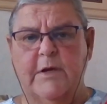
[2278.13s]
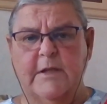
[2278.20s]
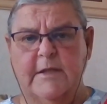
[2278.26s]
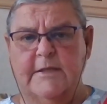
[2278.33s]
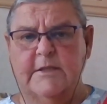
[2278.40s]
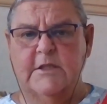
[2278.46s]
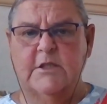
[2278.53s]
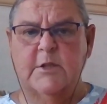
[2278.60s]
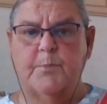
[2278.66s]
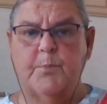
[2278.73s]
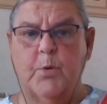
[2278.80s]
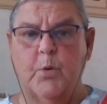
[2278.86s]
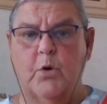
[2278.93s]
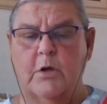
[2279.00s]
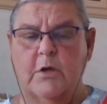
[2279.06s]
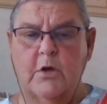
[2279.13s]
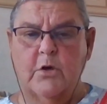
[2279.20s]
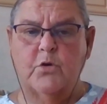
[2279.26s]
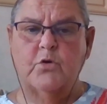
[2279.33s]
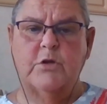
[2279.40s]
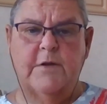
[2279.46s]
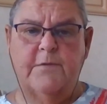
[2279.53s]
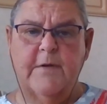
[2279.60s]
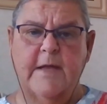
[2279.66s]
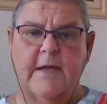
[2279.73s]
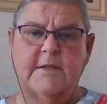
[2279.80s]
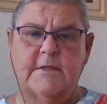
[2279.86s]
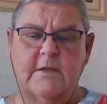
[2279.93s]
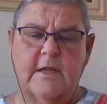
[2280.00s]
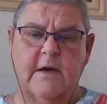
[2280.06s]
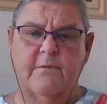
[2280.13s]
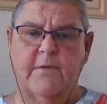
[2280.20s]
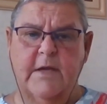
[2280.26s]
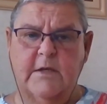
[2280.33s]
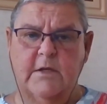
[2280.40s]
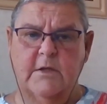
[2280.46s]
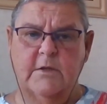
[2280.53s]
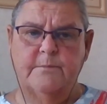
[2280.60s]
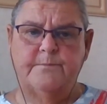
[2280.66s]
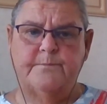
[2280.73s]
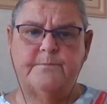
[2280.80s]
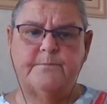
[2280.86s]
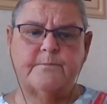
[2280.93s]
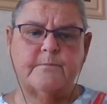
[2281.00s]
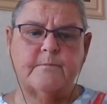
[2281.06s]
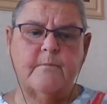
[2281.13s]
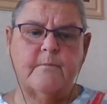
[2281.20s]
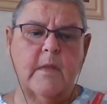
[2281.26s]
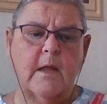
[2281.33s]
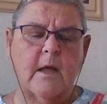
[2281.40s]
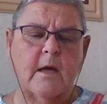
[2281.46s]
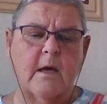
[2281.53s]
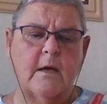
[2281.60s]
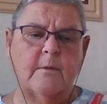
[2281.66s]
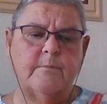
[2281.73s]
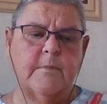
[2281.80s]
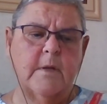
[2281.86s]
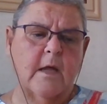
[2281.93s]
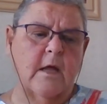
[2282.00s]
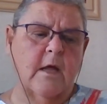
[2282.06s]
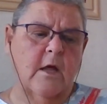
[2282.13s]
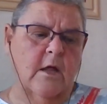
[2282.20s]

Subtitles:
really, to support a good event venue. Um, the